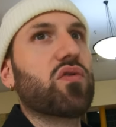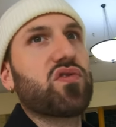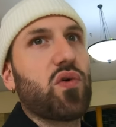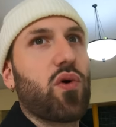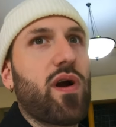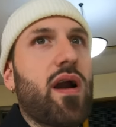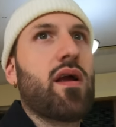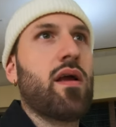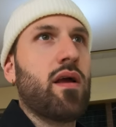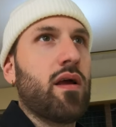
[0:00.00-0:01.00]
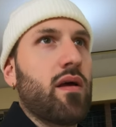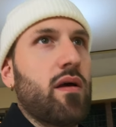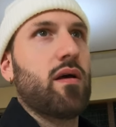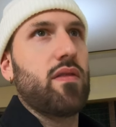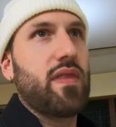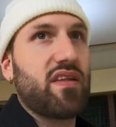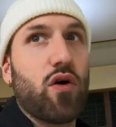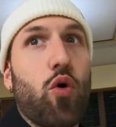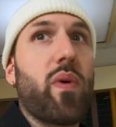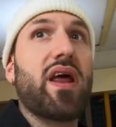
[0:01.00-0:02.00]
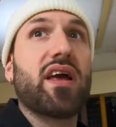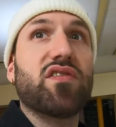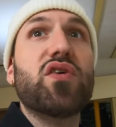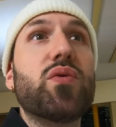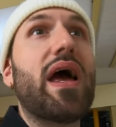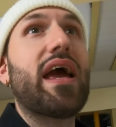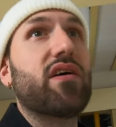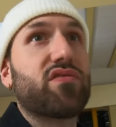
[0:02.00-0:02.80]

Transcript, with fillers: store that's opening in two days.